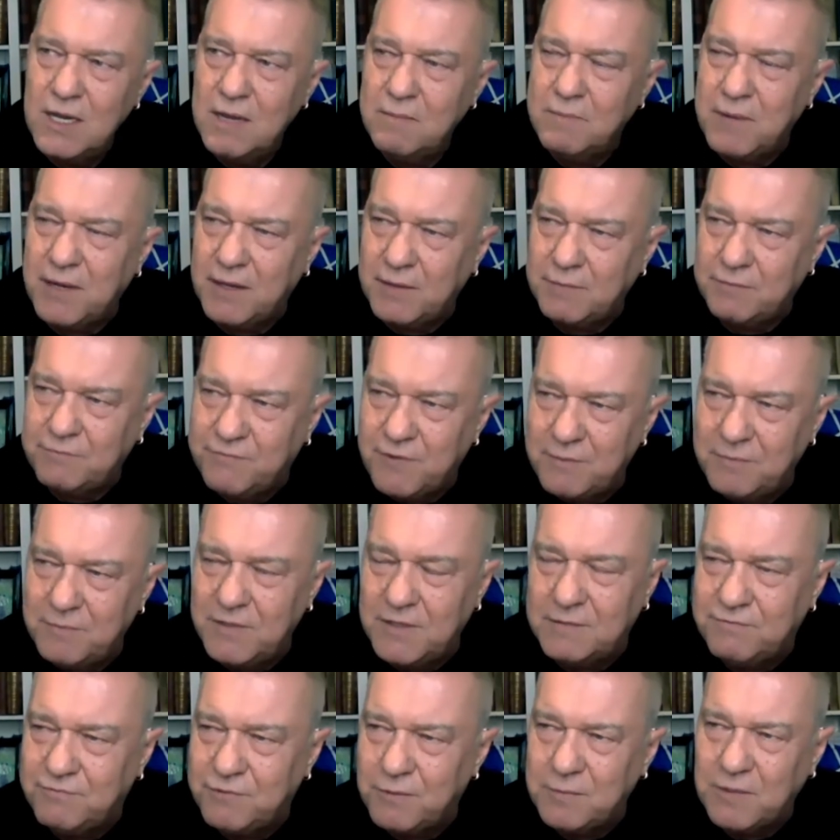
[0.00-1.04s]
but from
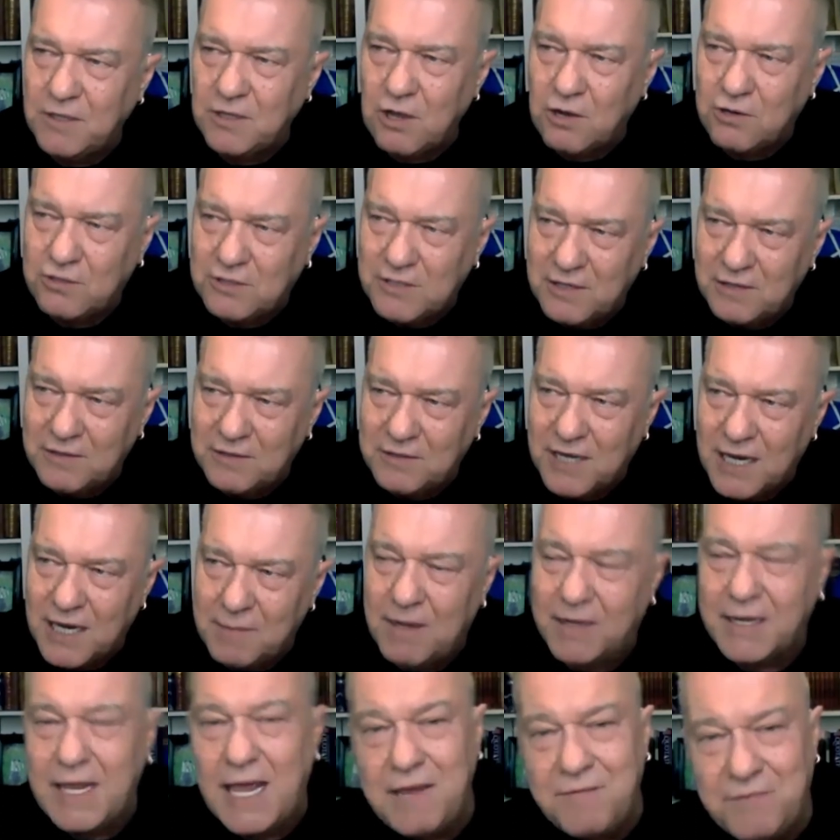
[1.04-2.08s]
the lockdown time,
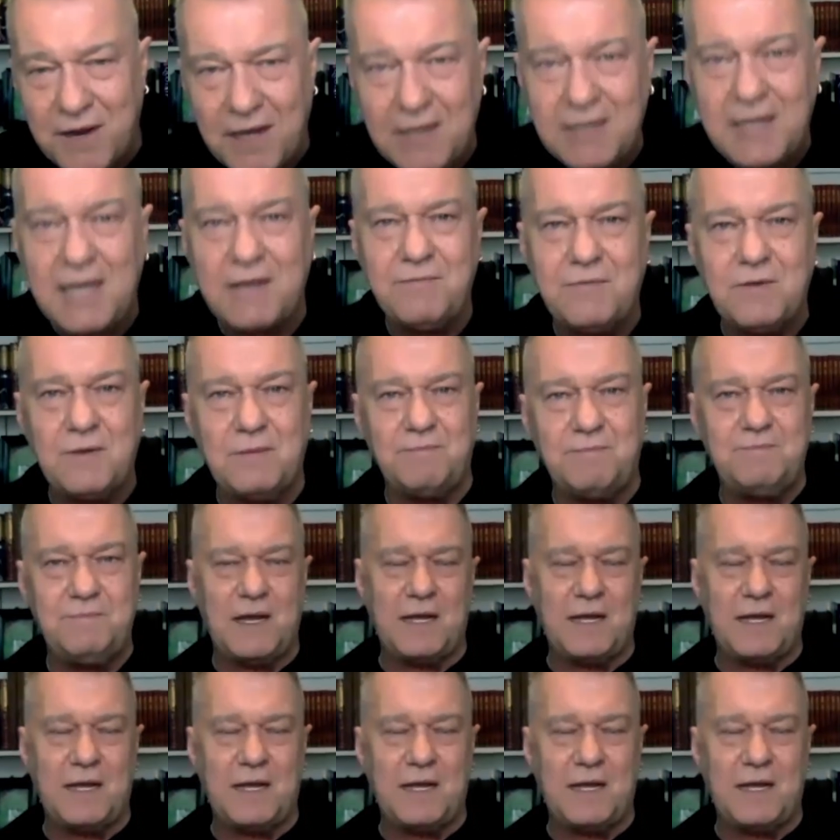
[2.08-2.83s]
I gave her